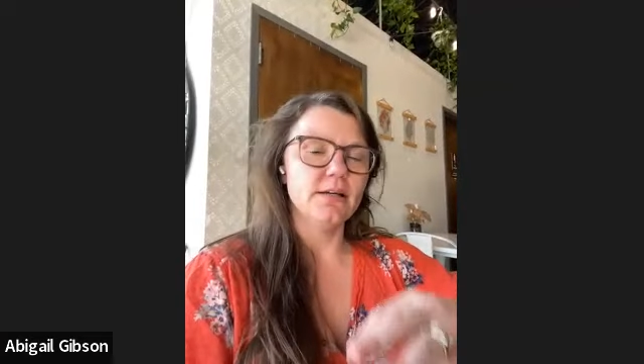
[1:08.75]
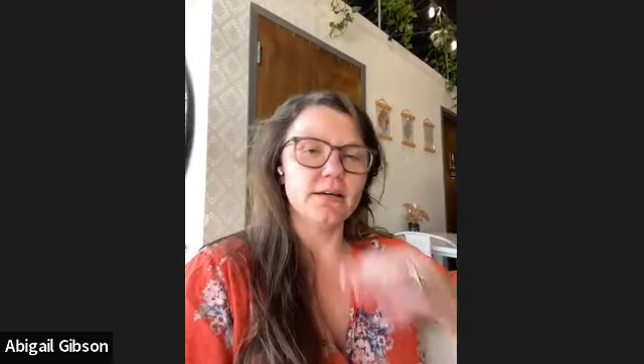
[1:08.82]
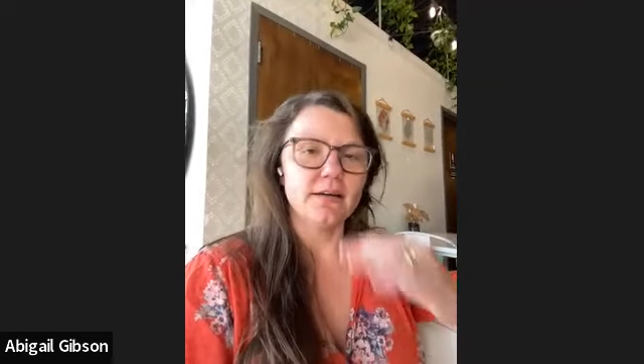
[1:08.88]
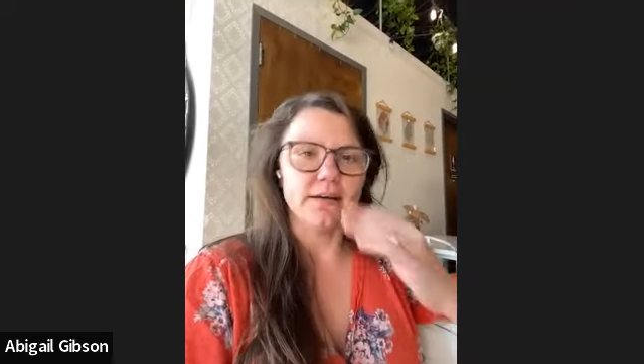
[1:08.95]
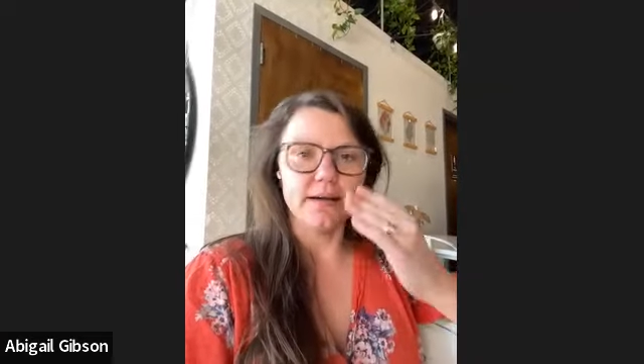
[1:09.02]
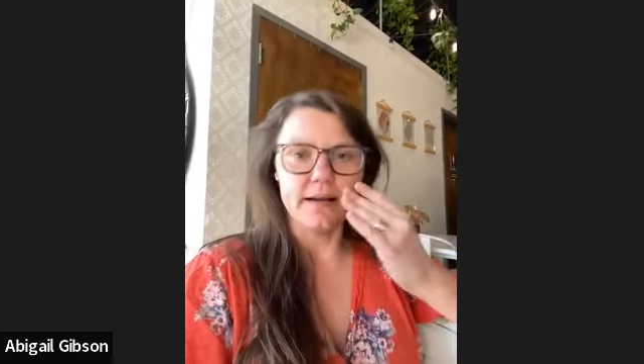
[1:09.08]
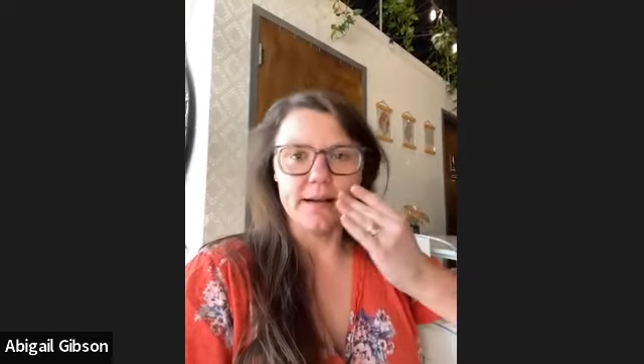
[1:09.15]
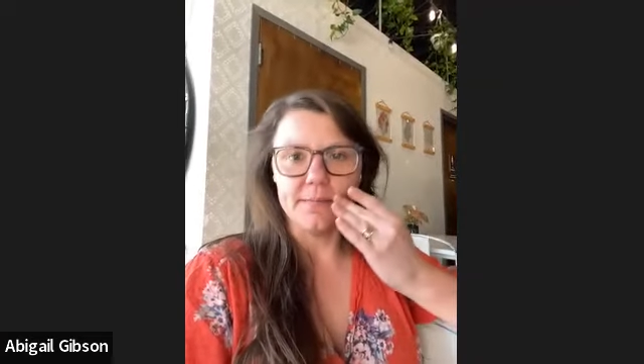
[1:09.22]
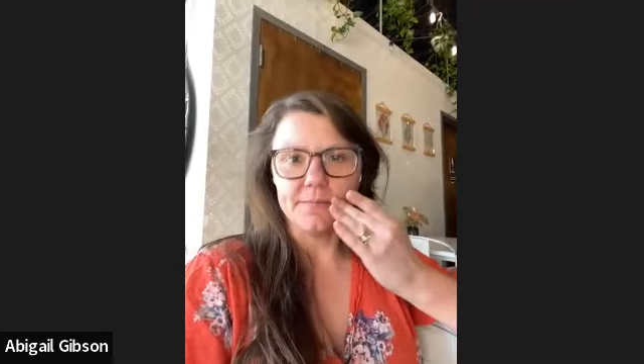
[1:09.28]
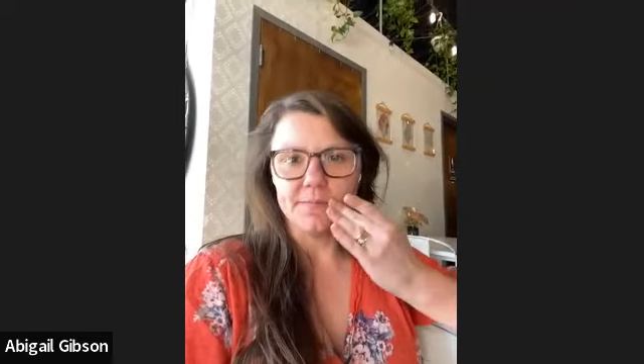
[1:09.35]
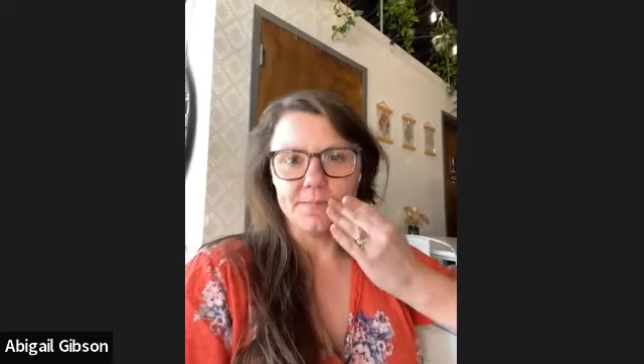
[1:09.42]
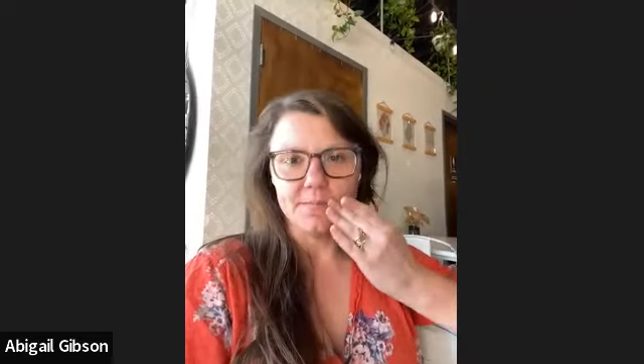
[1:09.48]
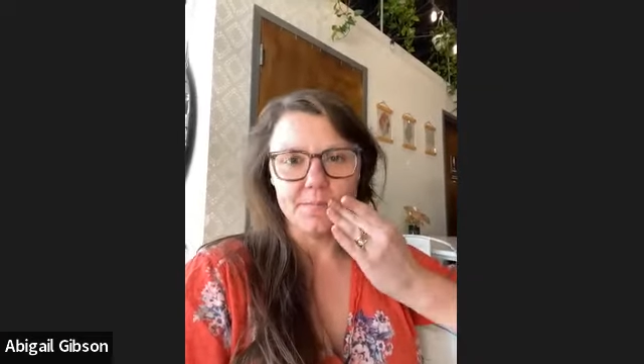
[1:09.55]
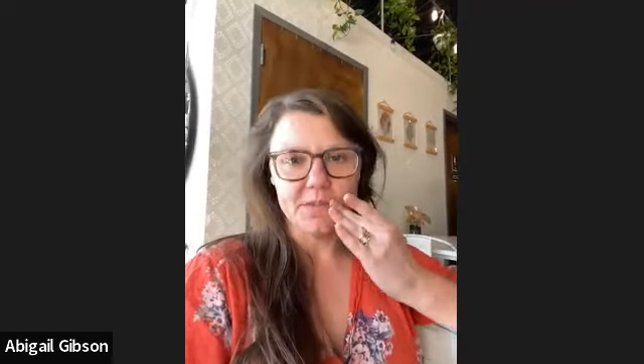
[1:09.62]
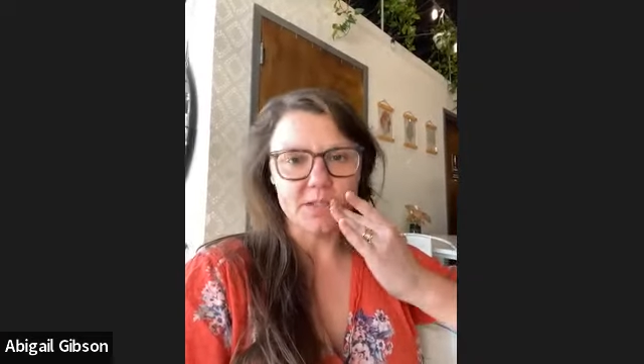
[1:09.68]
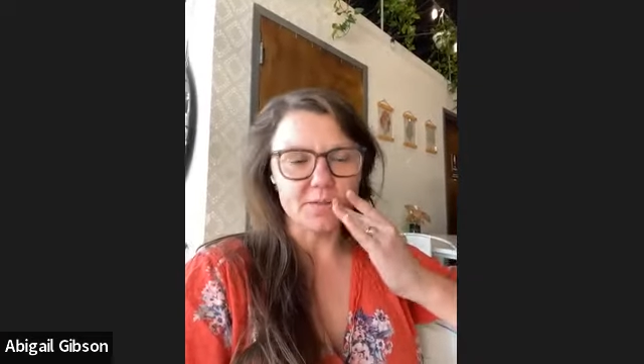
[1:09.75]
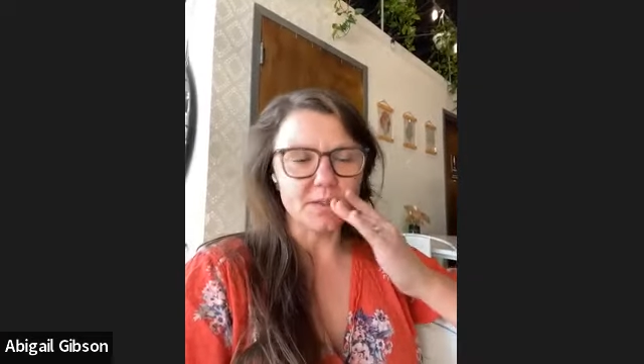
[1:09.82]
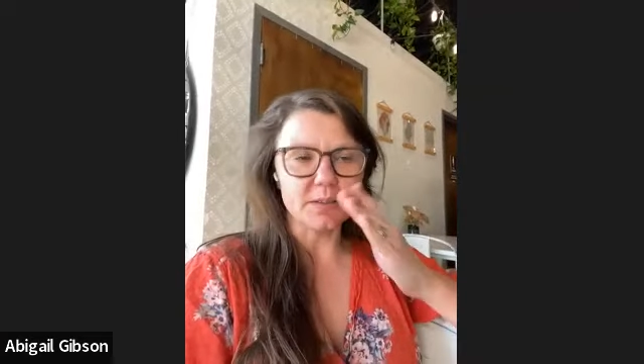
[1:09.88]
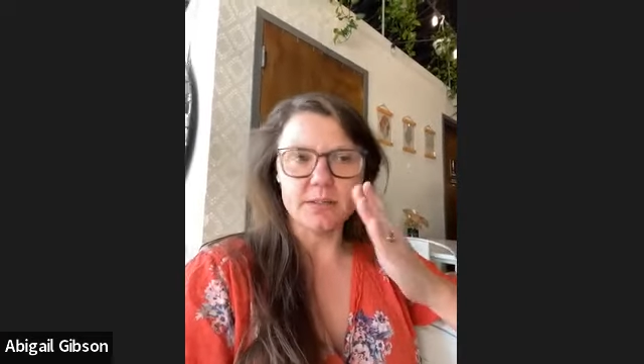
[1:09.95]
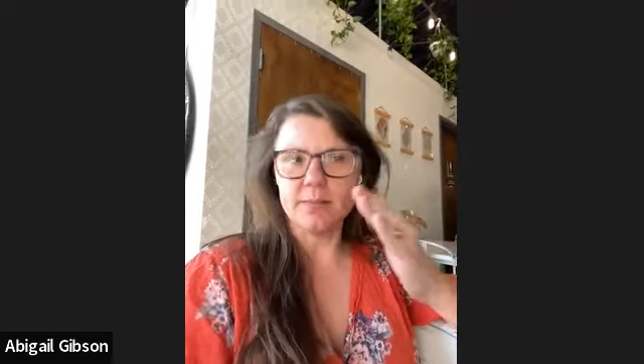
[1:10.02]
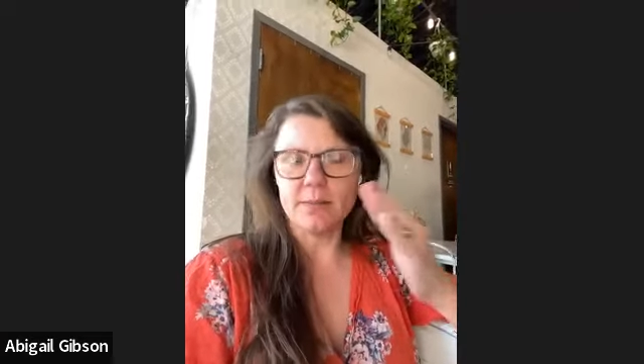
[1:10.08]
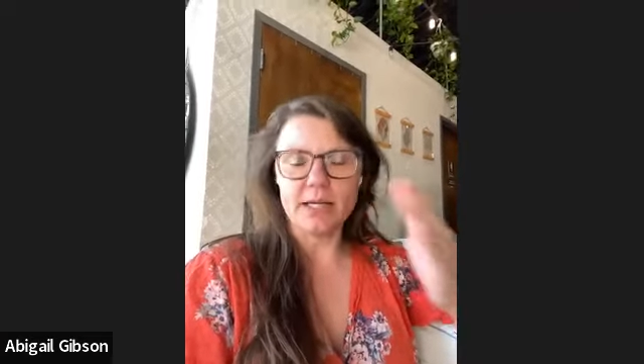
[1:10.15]
Um,
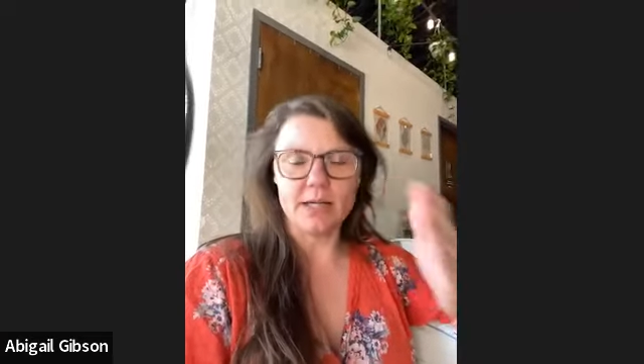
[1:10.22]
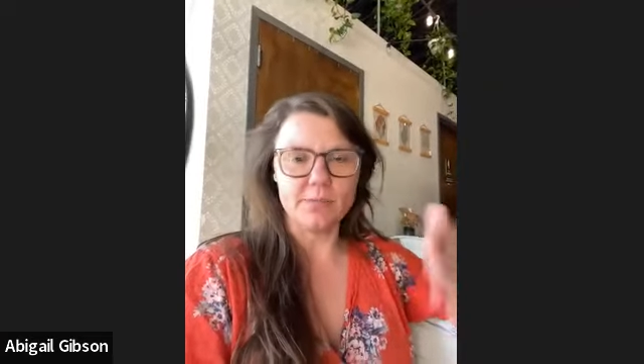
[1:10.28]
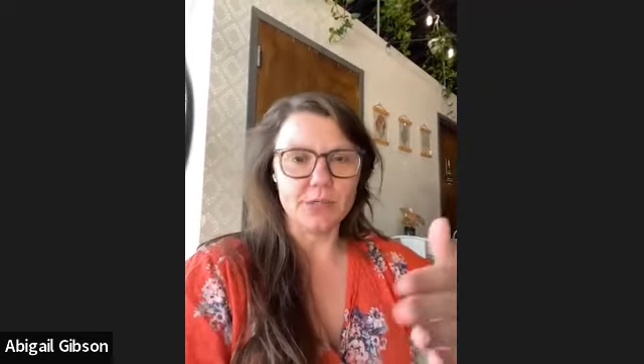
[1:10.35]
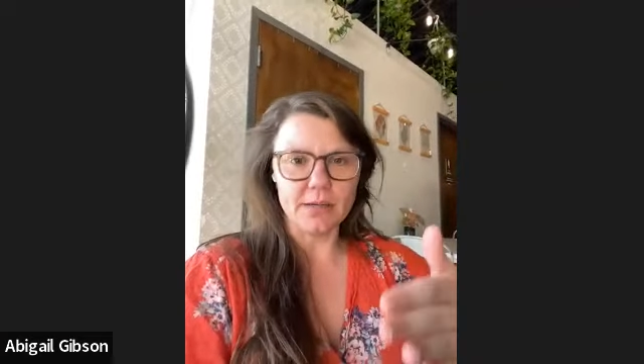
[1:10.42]
sometimes they're buying